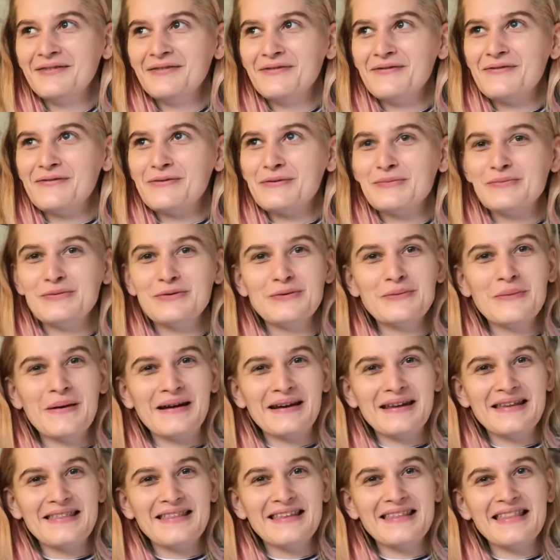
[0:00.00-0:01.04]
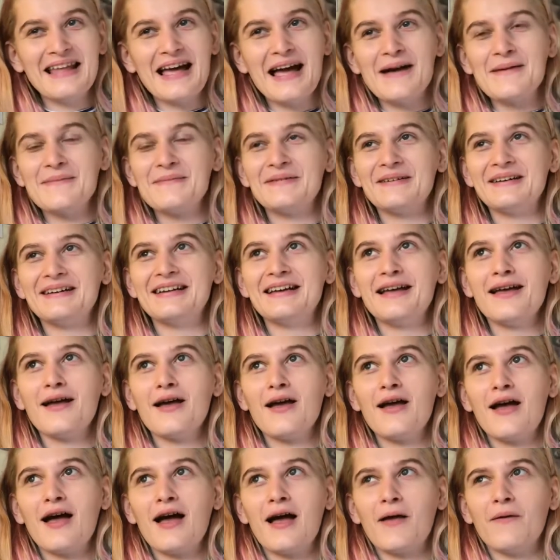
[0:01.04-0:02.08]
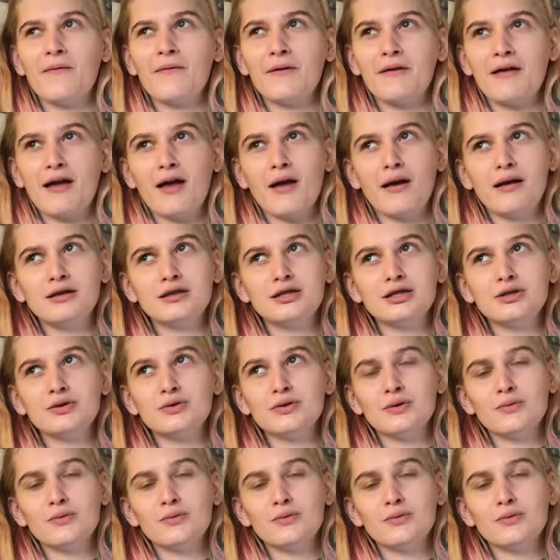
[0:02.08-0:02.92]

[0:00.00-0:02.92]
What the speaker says: for more money than that, but I just,